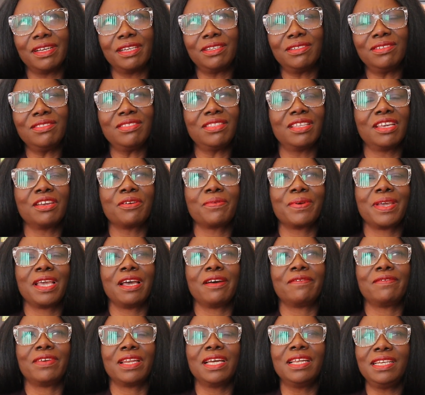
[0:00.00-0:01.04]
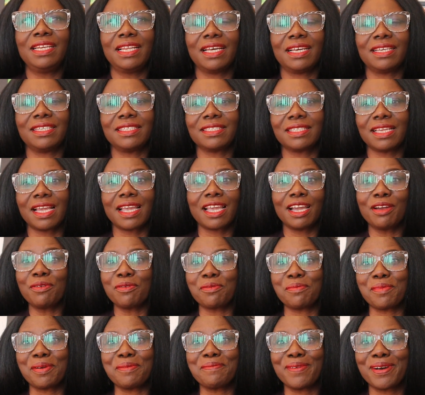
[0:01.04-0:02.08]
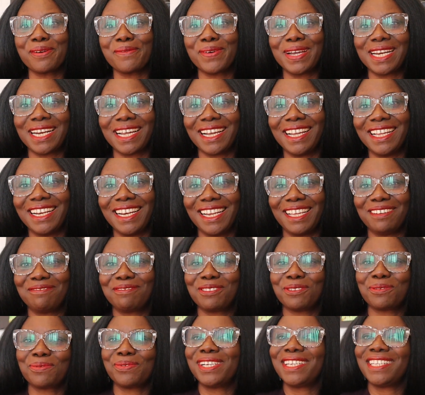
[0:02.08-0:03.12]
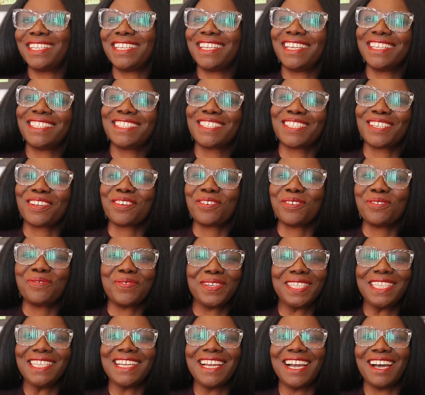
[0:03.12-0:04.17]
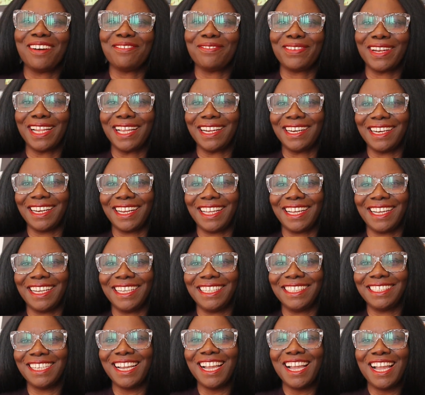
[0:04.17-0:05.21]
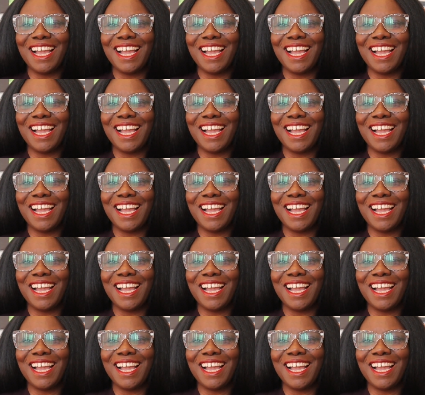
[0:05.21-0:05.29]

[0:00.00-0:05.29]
I don't think we have landlines. I can't remember when I left 20 years ago, we didn't have landline.